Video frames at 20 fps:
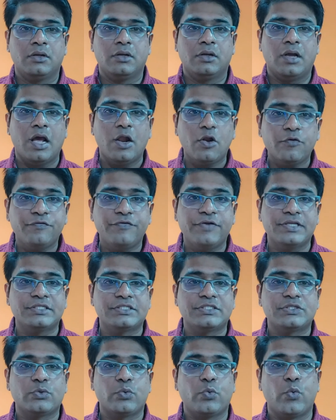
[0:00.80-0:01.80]
Hello
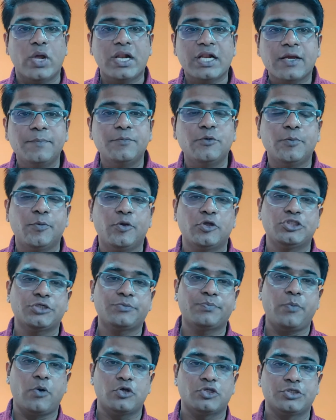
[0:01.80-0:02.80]
friends, welcome to Project
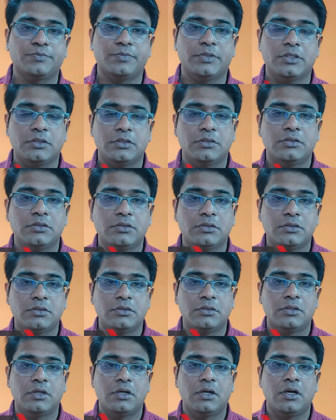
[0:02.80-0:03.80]
Possible.
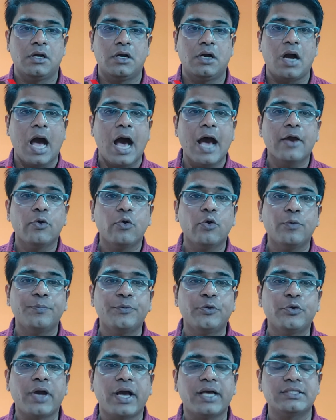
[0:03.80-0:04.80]
I hope you
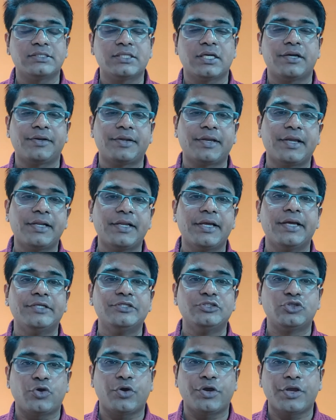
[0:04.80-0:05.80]
guys are really
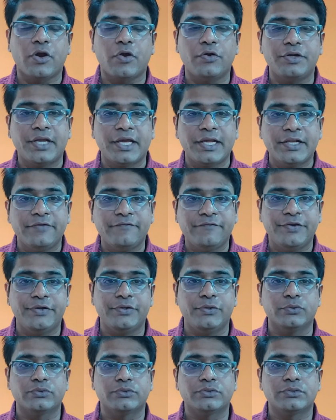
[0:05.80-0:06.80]
enjoying our daily
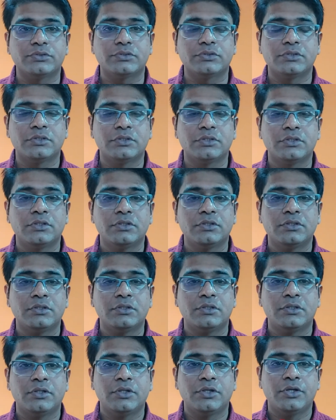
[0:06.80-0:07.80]
videos.
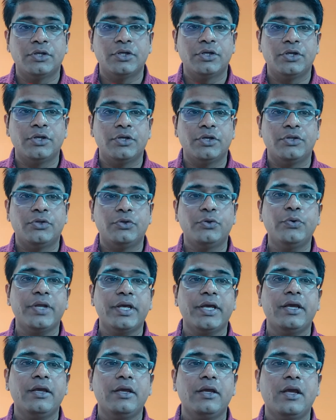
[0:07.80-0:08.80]

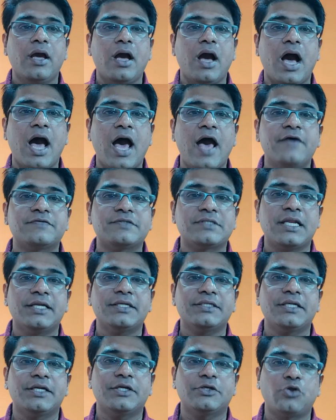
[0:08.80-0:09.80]
Today, I have
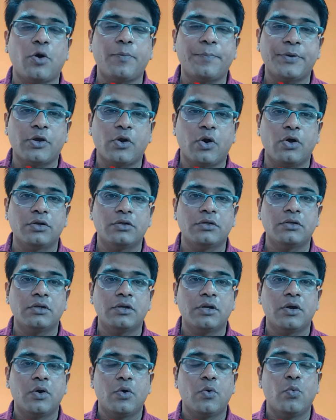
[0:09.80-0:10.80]
selected a topic on
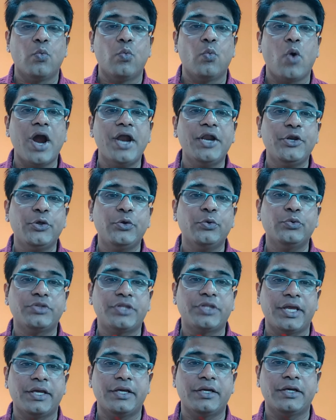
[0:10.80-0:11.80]
why do you
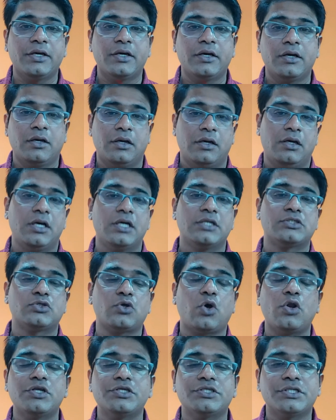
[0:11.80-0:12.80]
think a
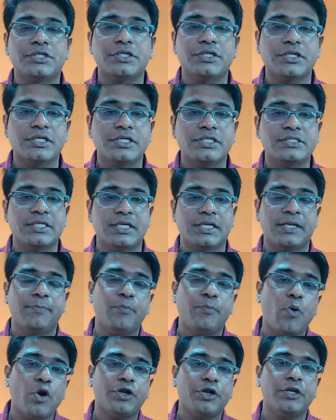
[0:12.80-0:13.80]
solicitor is an
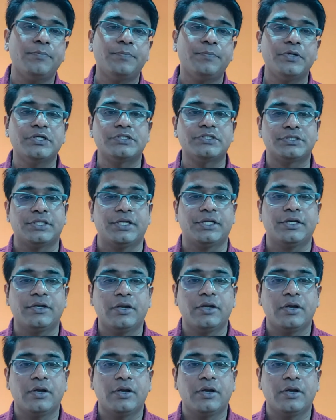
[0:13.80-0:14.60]
important person